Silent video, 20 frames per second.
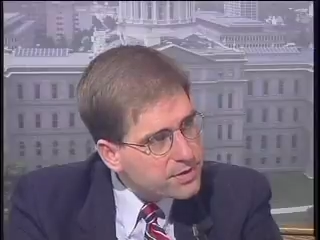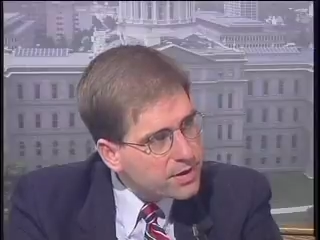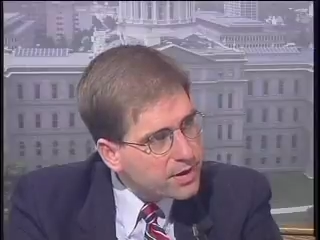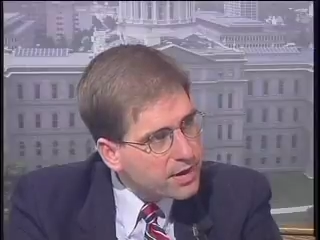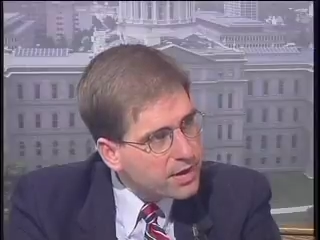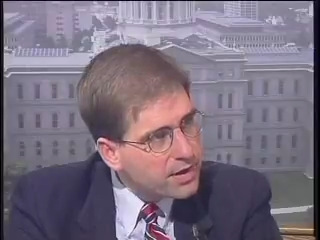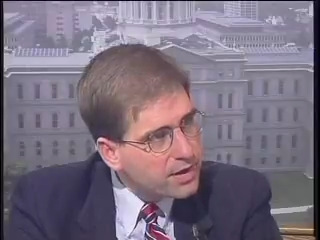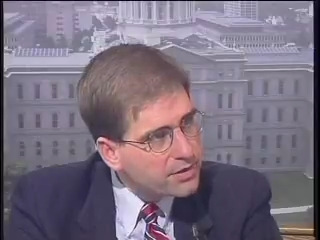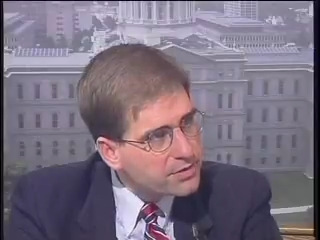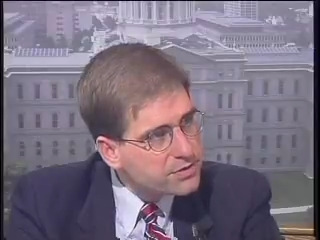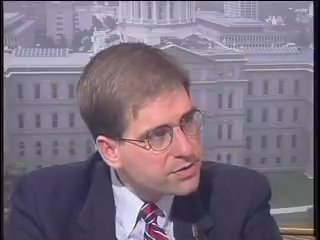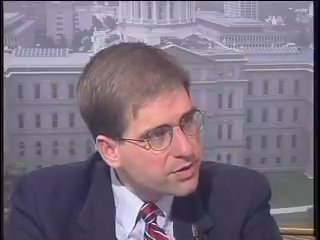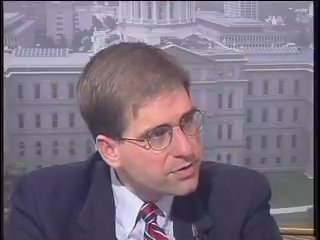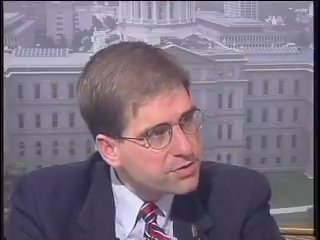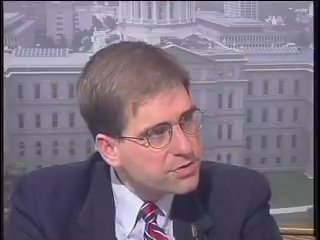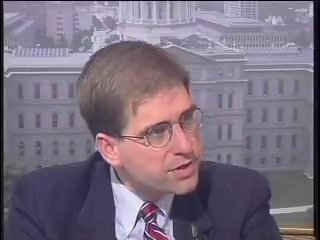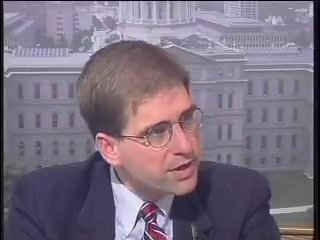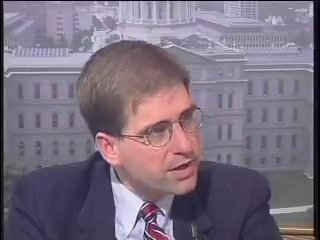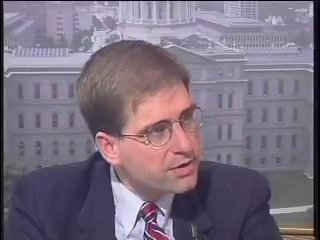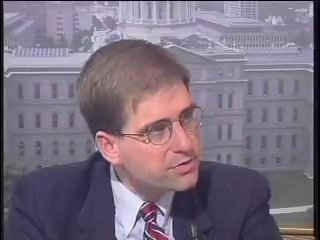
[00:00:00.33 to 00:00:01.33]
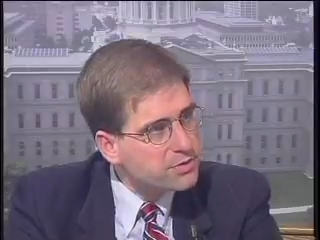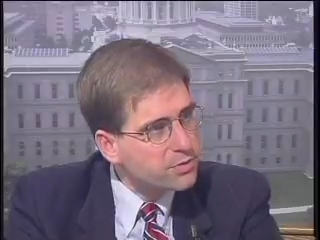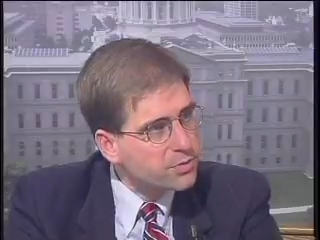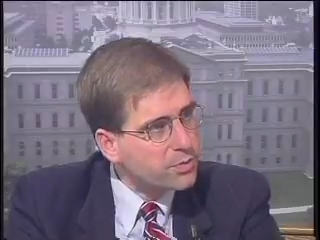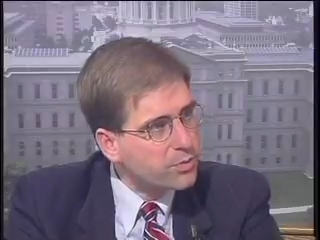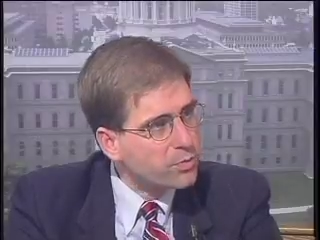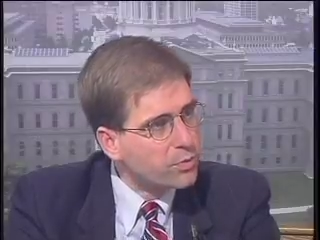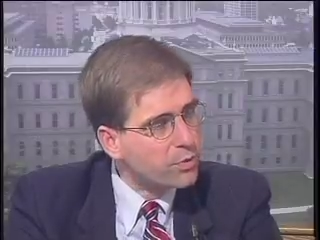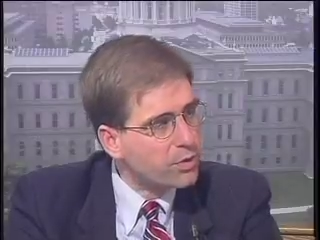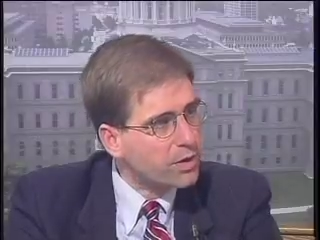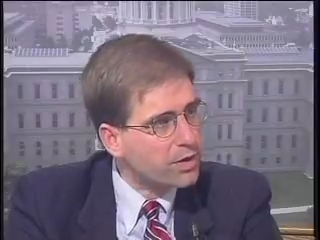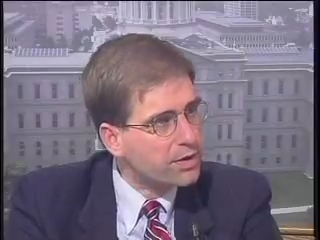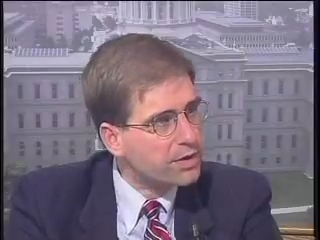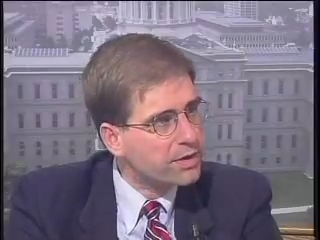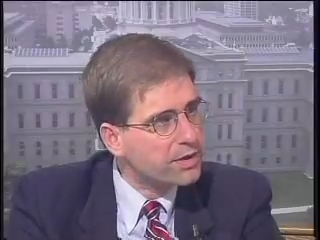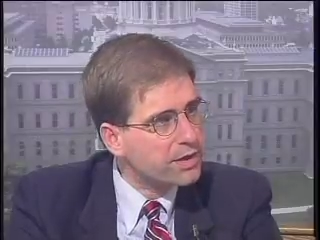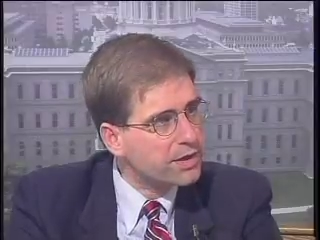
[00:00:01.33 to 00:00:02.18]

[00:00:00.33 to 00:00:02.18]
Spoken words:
that an association would work